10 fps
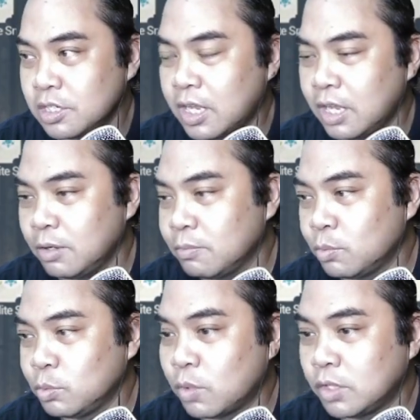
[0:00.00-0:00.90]
I
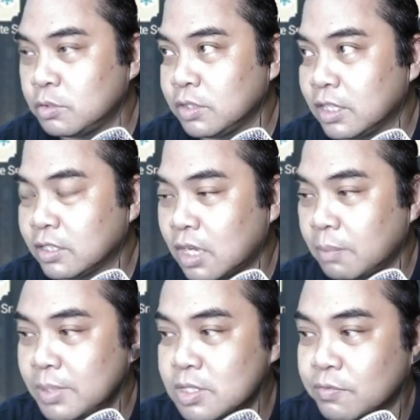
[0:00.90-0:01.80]
would want to get
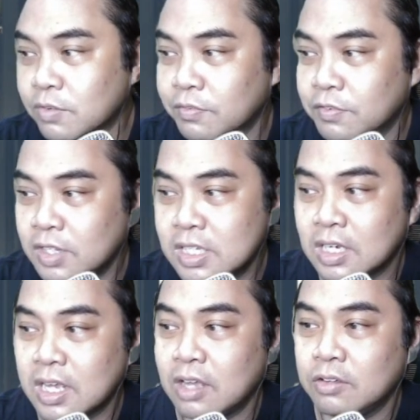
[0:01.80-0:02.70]
copies of her for this
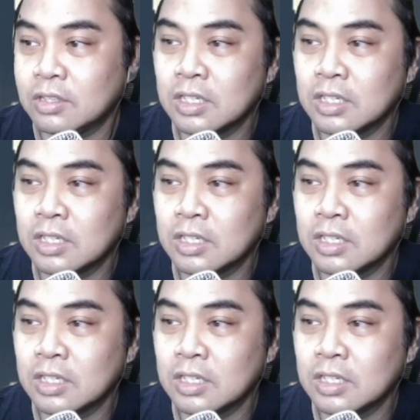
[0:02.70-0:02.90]
account.